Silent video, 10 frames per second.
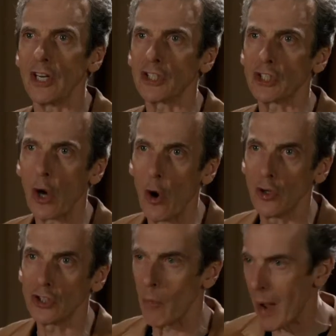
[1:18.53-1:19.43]
a
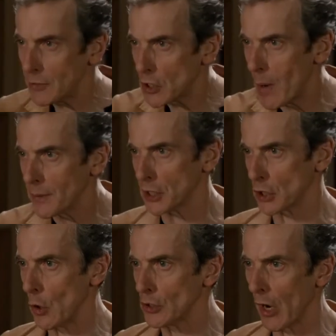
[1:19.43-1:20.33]
soldier. Why would you go out with a
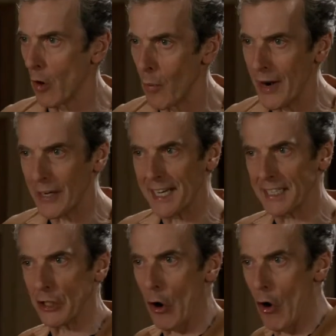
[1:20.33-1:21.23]
soldier? Why not get a
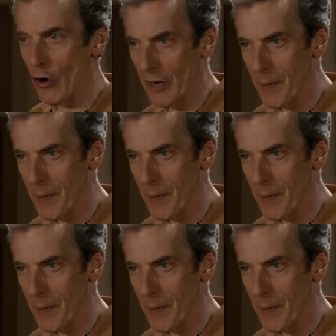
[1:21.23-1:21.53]
dog or a